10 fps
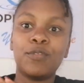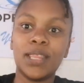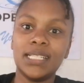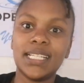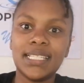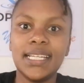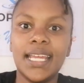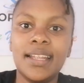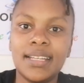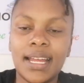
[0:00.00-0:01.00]
For the
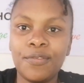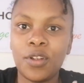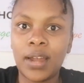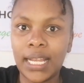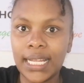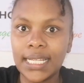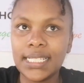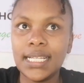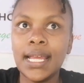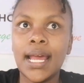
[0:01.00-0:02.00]
testing area, if you're a
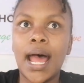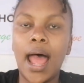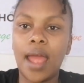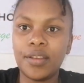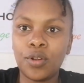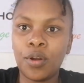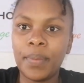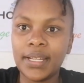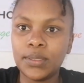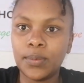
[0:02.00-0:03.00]
lady, I
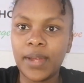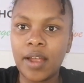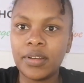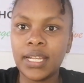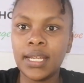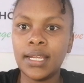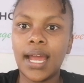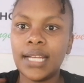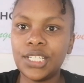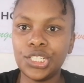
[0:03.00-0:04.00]
recommend
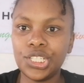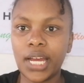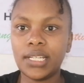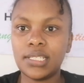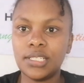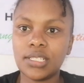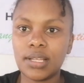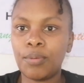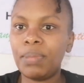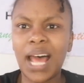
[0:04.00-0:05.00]
wearing a t-shirt,
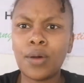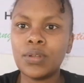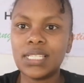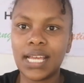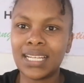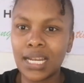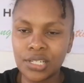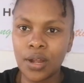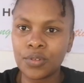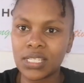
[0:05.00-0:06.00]
just a blouse and a